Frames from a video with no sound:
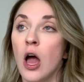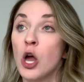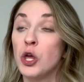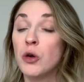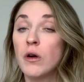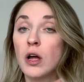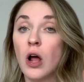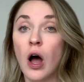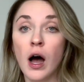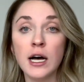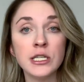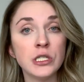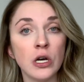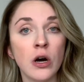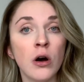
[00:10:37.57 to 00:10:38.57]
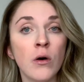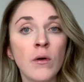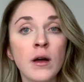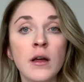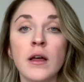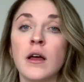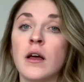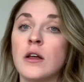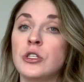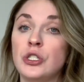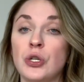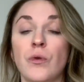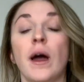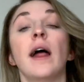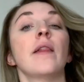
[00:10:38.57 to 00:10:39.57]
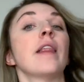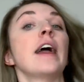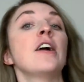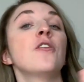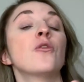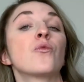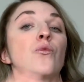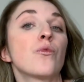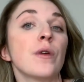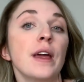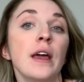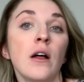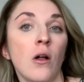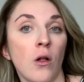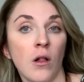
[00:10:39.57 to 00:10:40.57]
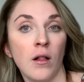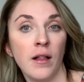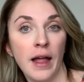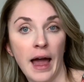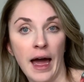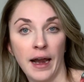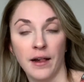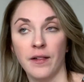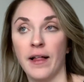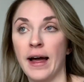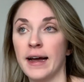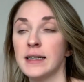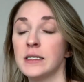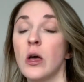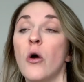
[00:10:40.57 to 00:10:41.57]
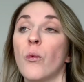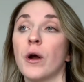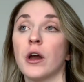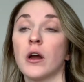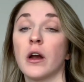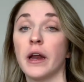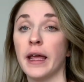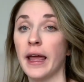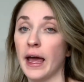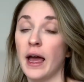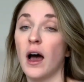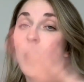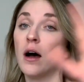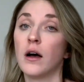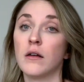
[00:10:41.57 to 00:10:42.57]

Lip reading: You could also do it like the real NCLEX, where you're gonna get